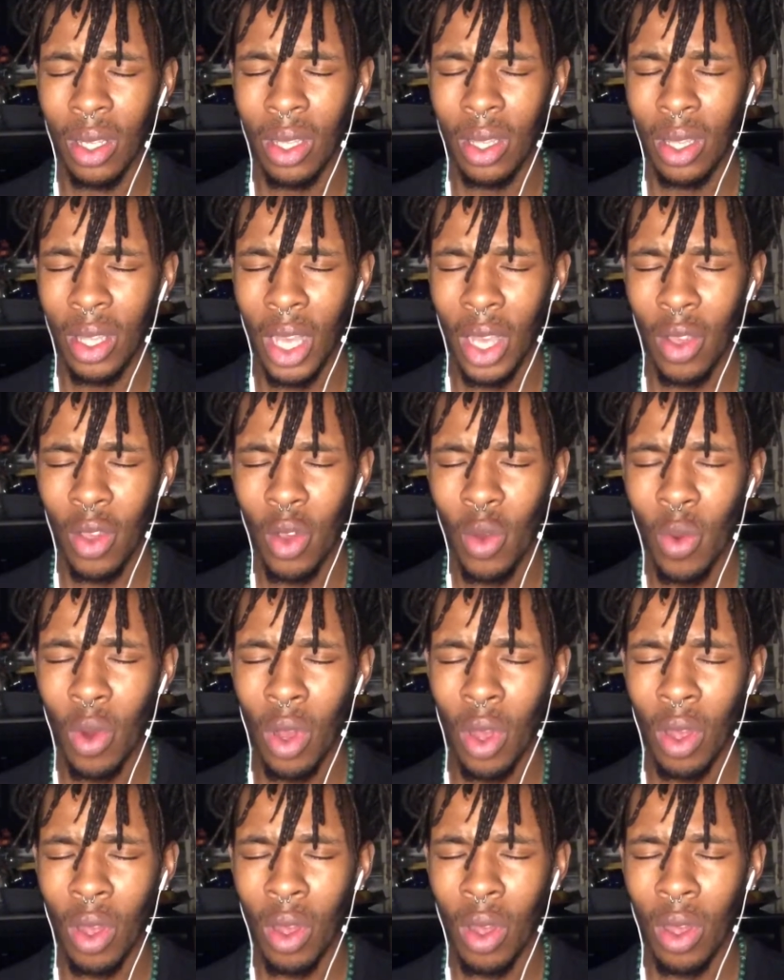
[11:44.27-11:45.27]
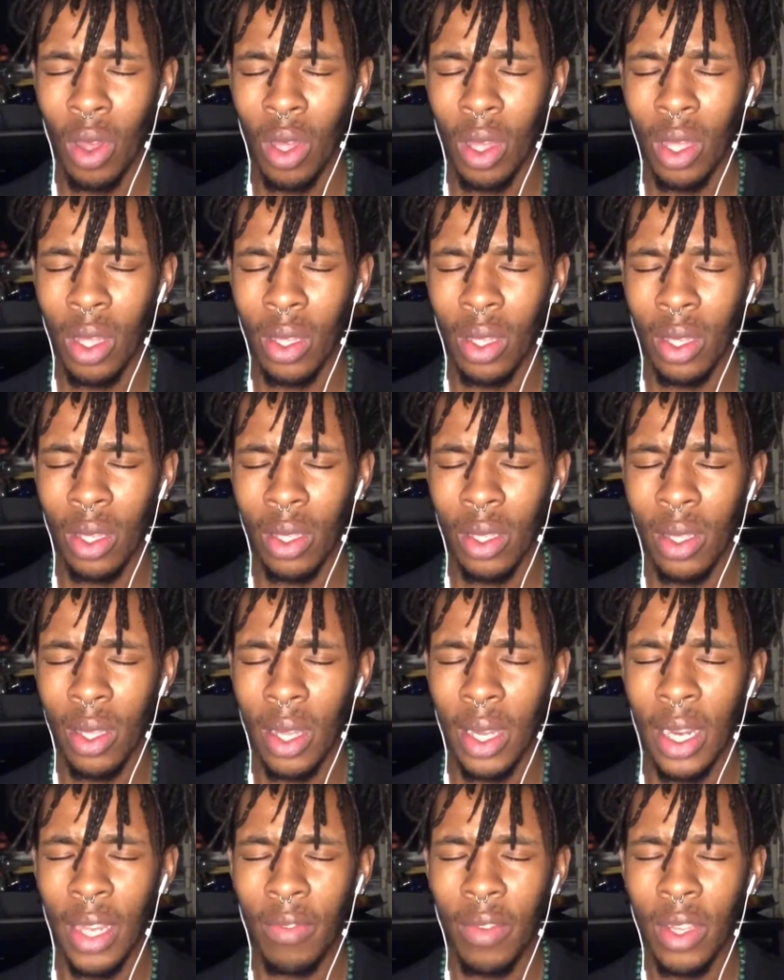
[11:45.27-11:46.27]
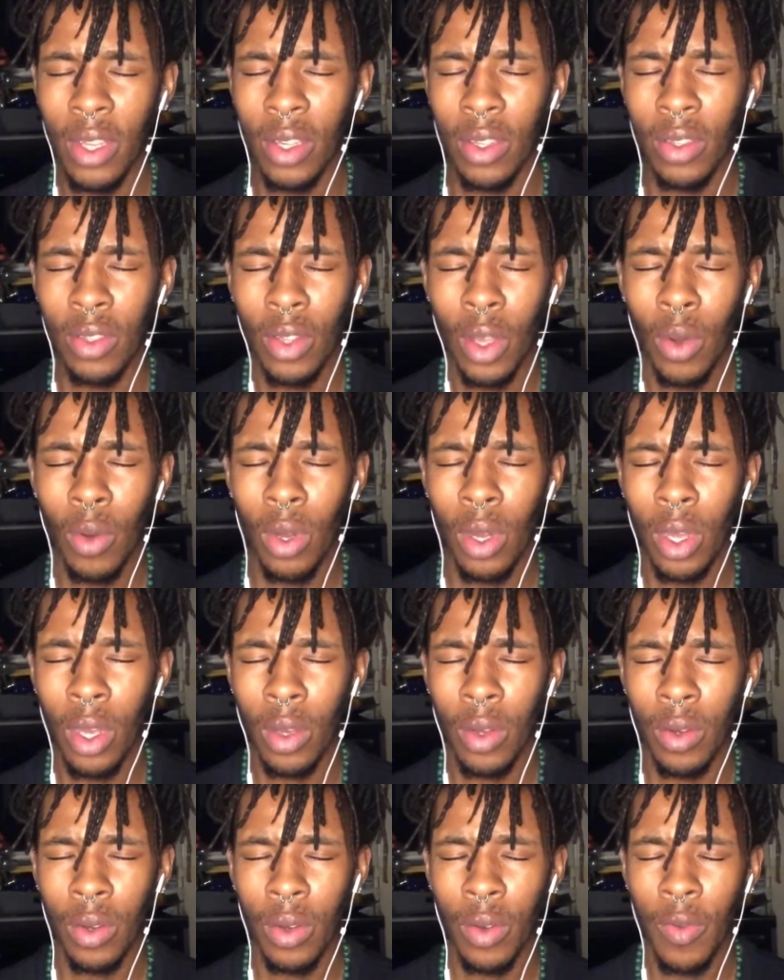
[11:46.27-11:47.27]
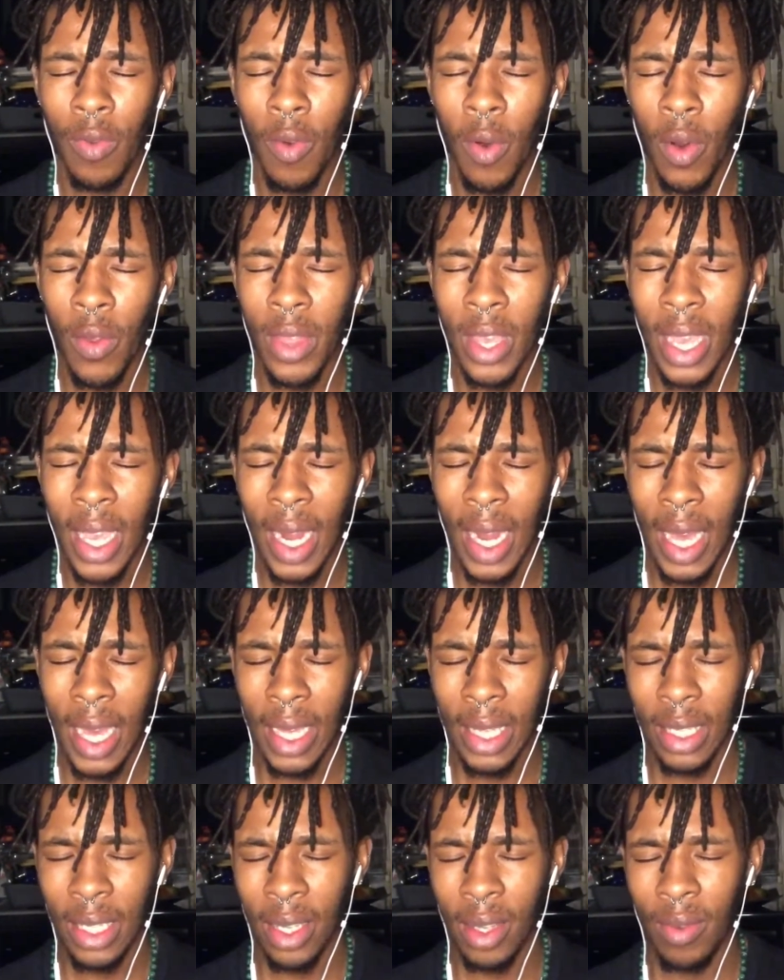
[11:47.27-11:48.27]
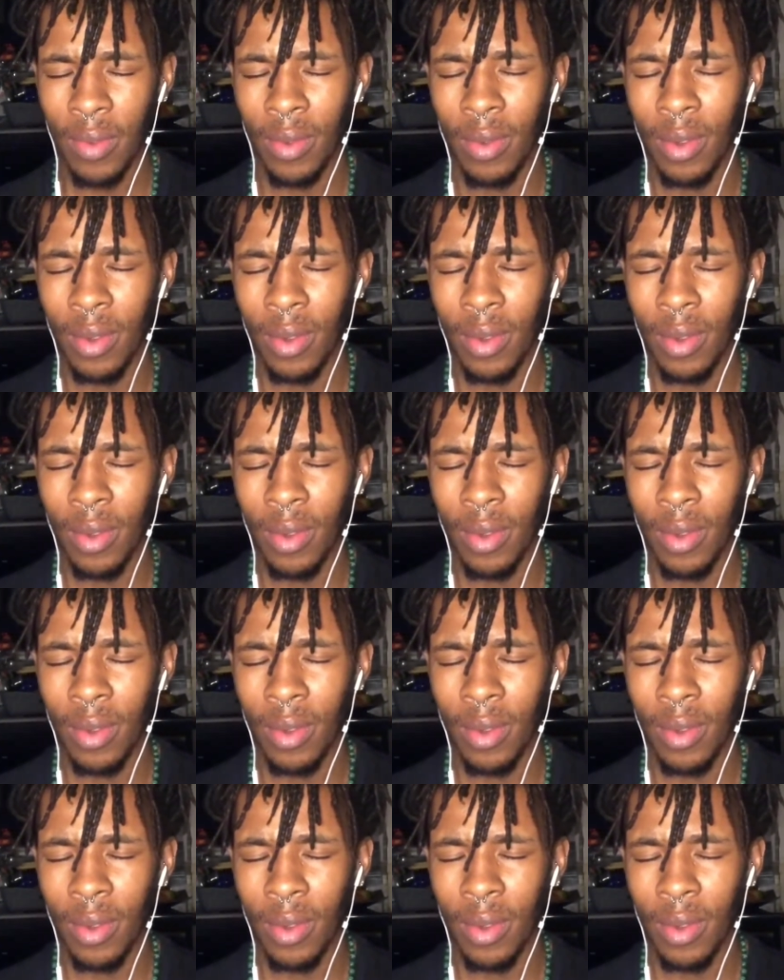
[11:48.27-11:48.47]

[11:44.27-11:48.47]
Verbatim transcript: That you are living solo for the collective.